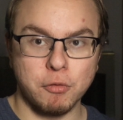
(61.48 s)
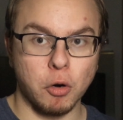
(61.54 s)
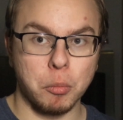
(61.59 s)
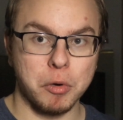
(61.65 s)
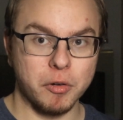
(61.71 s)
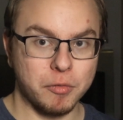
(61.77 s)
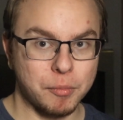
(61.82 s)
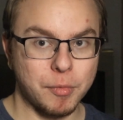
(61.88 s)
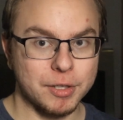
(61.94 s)

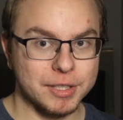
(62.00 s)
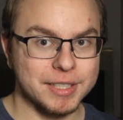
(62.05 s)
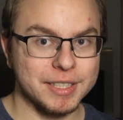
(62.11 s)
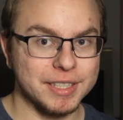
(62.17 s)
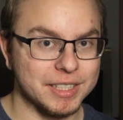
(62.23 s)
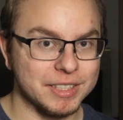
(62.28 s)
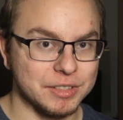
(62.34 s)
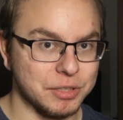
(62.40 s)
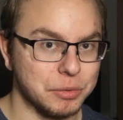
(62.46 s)
form of
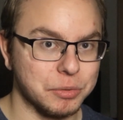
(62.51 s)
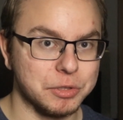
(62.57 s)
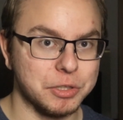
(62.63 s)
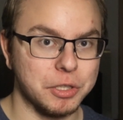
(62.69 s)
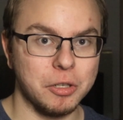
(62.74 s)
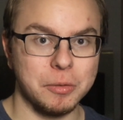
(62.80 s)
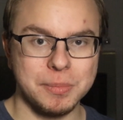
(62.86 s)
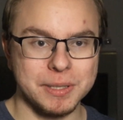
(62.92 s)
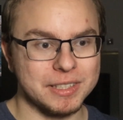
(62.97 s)
marketing tool,
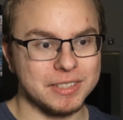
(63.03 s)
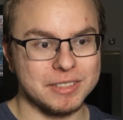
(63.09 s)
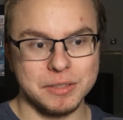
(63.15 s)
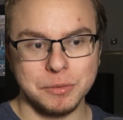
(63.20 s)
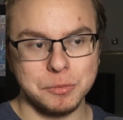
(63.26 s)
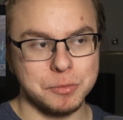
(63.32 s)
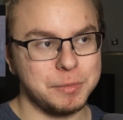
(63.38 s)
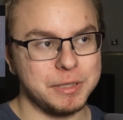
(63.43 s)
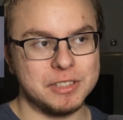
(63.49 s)
you know, because
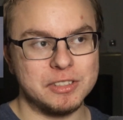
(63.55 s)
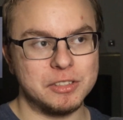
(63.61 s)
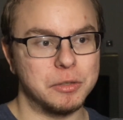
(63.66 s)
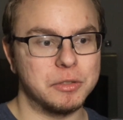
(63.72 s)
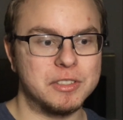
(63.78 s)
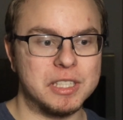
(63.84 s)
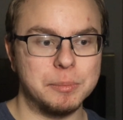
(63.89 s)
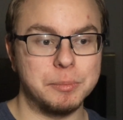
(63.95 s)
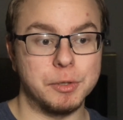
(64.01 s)
it would be
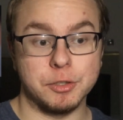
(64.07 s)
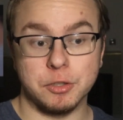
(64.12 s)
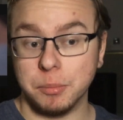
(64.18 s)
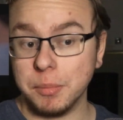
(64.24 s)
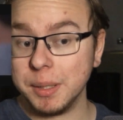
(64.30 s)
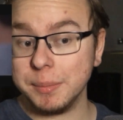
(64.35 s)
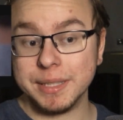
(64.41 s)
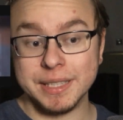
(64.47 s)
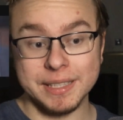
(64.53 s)
so simple. So
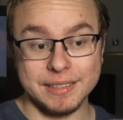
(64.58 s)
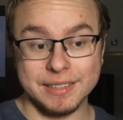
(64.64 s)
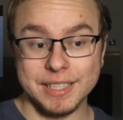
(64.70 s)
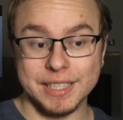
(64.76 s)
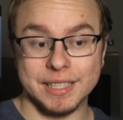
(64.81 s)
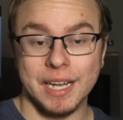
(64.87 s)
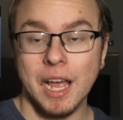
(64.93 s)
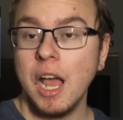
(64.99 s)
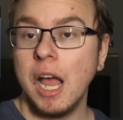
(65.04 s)
maybe this is
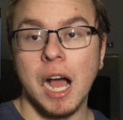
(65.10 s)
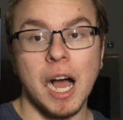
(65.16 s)
it.